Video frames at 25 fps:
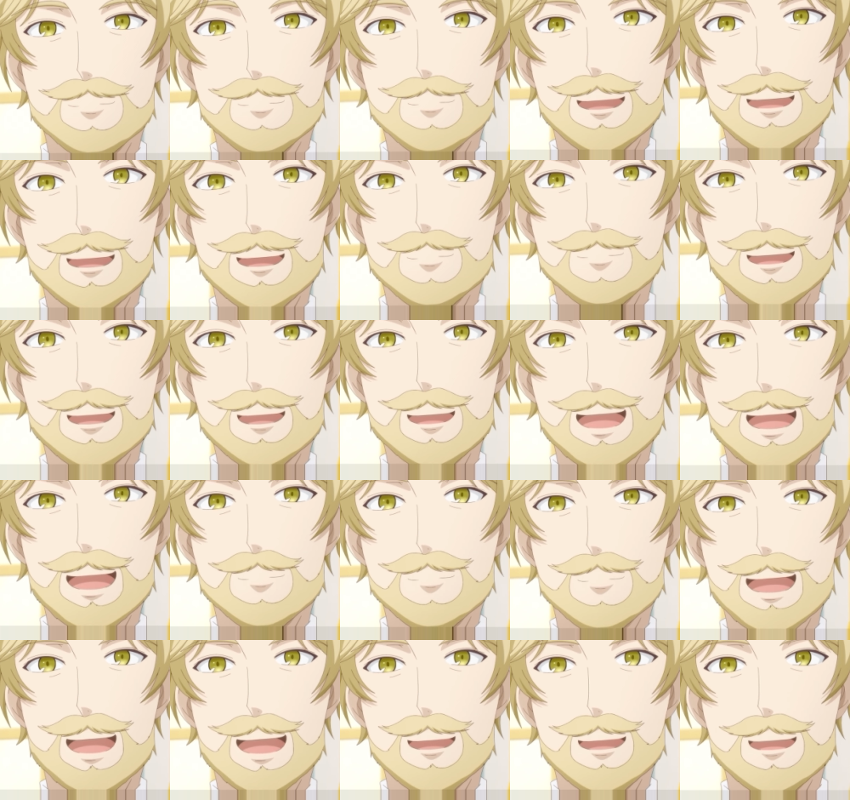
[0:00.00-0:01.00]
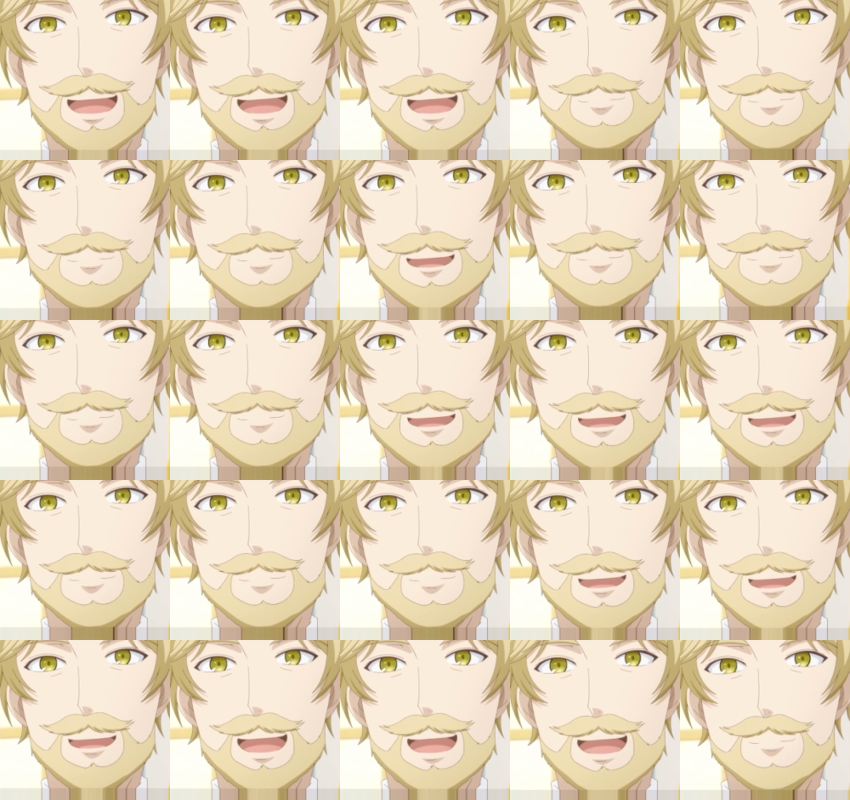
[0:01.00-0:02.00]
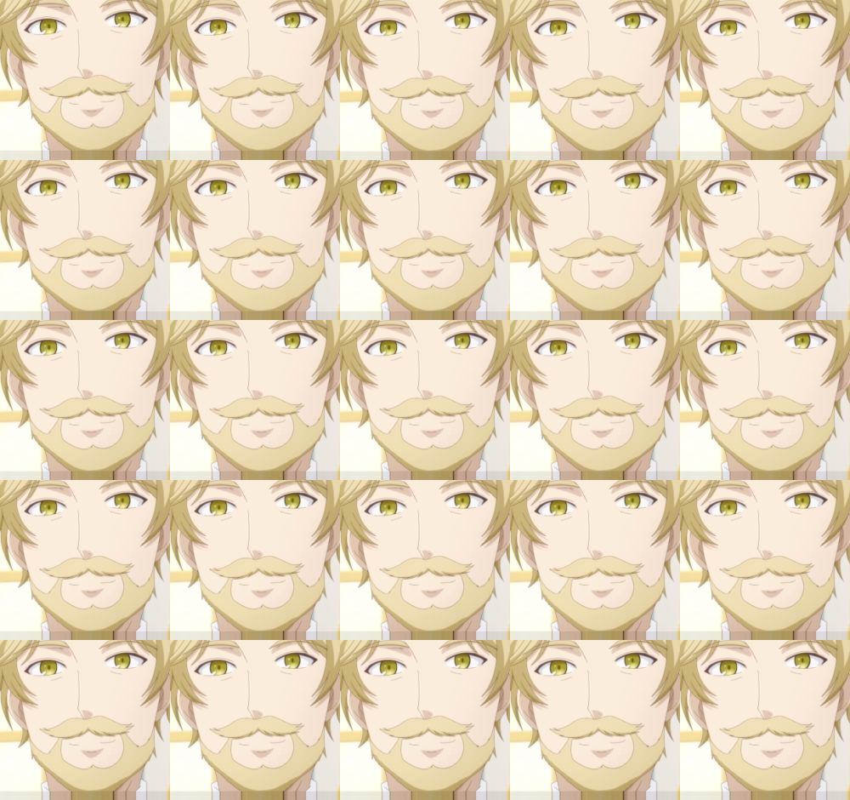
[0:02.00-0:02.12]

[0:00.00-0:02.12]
receiving invitations to various